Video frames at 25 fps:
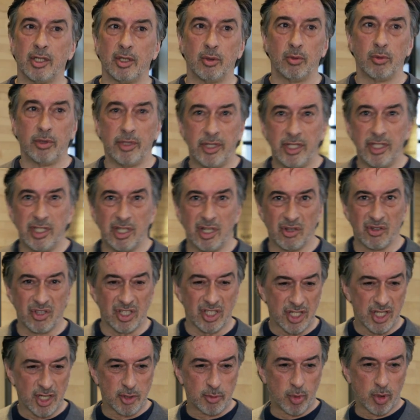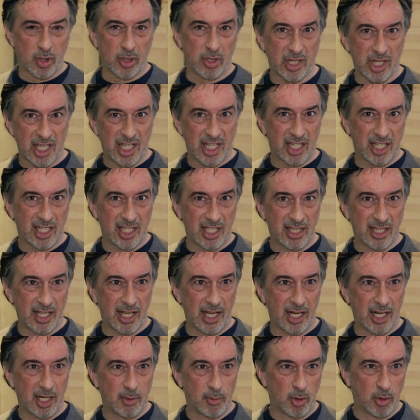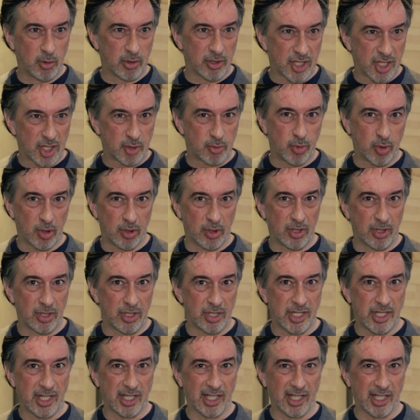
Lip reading: with, you know, the kicking the animal with spurs